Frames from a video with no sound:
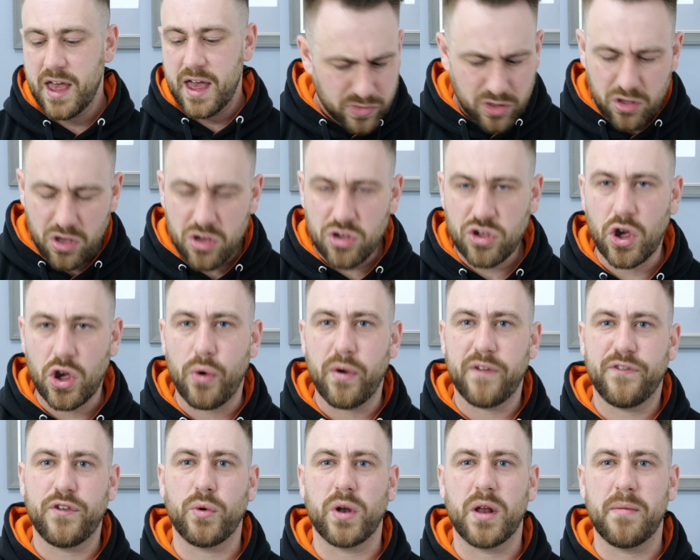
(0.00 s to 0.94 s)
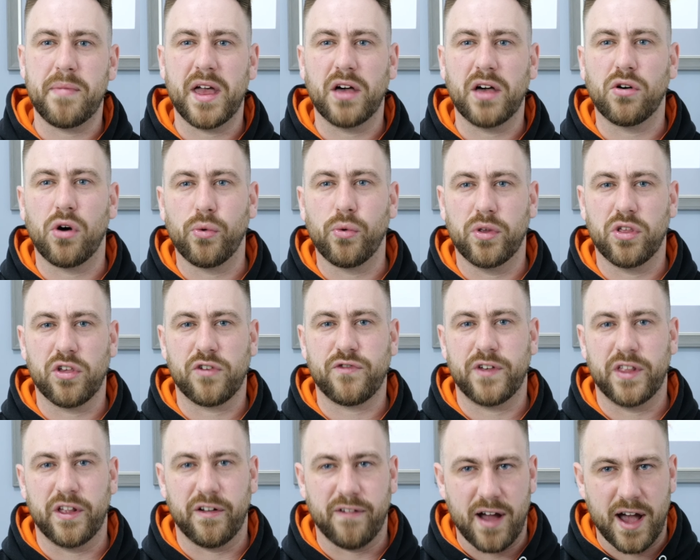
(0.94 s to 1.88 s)
So if you want to be along with us
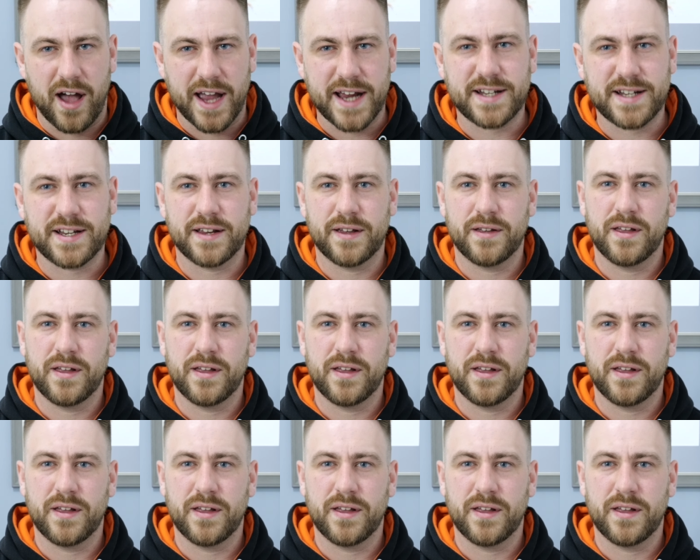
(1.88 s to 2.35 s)
for the ride,